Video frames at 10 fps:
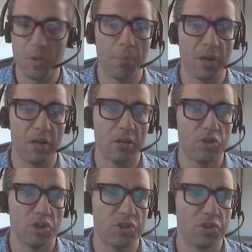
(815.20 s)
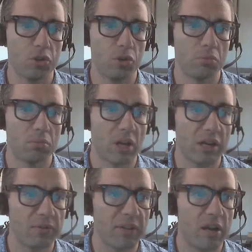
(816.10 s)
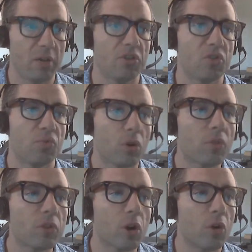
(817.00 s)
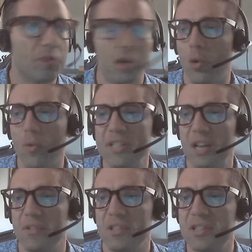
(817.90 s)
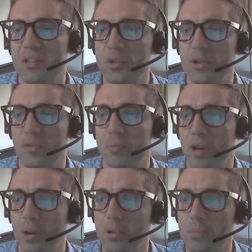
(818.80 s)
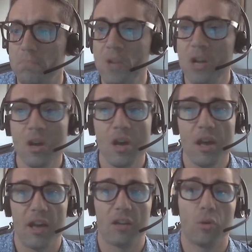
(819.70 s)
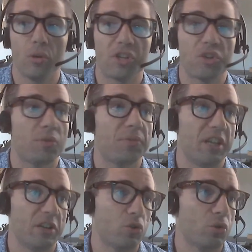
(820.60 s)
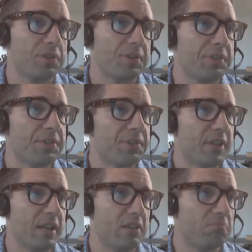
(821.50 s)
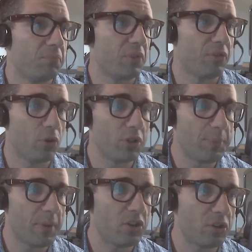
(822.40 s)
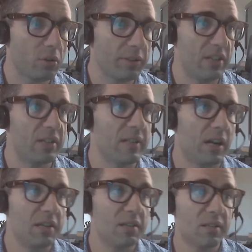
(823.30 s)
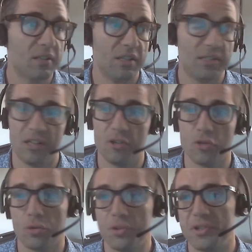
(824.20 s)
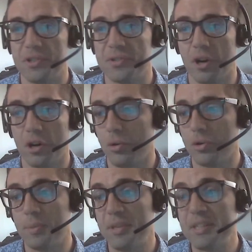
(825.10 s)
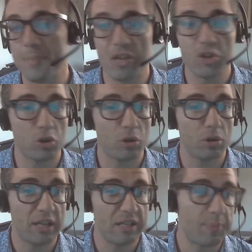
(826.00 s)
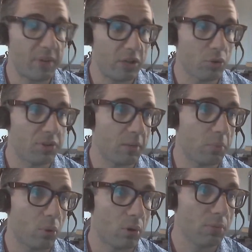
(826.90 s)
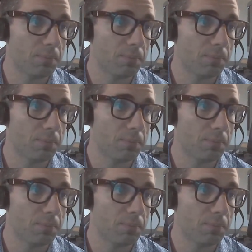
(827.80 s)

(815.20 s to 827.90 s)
But just to kind of lay out this workflow, we always have the description of a problem and collection of data sources. And for spatial data science, these data sources are going to be spatial and spatiotemporal.